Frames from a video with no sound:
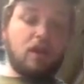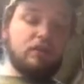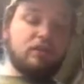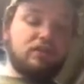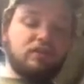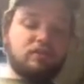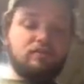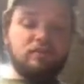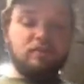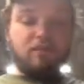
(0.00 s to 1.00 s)
So this
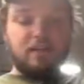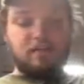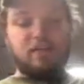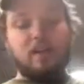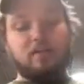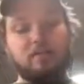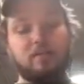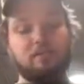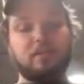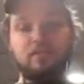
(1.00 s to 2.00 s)
is your regular file
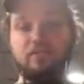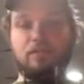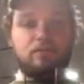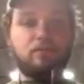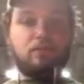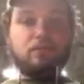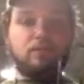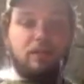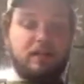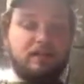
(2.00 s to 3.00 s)
setup. This is old school,
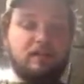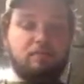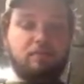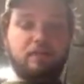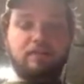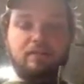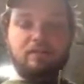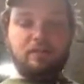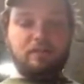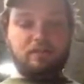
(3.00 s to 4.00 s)
like I said, been around
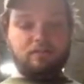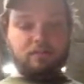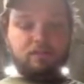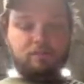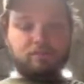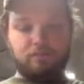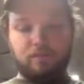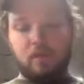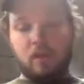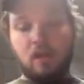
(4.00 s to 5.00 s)
for centuries.
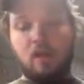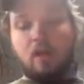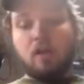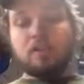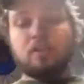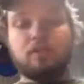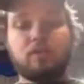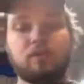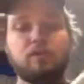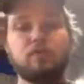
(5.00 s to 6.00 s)
Some of
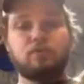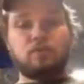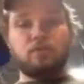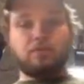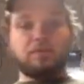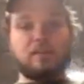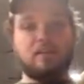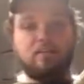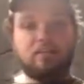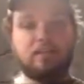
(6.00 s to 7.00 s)
your new school
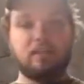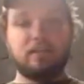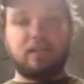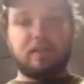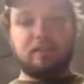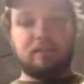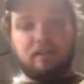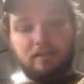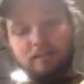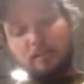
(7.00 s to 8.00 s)
setups is like
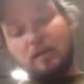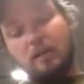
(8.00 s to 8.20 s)
this.